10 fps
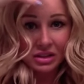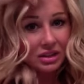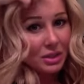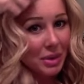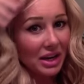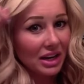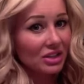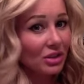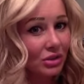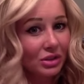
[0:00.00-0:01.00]
This thing
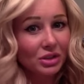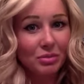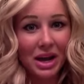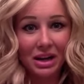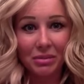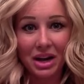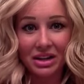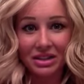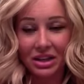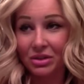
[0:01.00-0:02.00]
actually don't look too bad. I'm kind
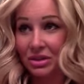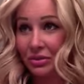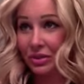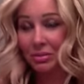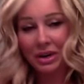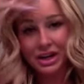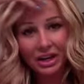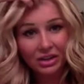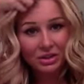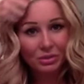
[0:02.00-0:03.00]
of scared to flip my
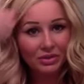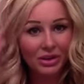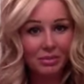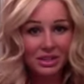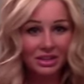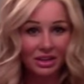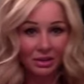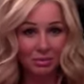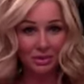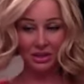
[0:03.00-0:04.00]
hair because what if I mess it up?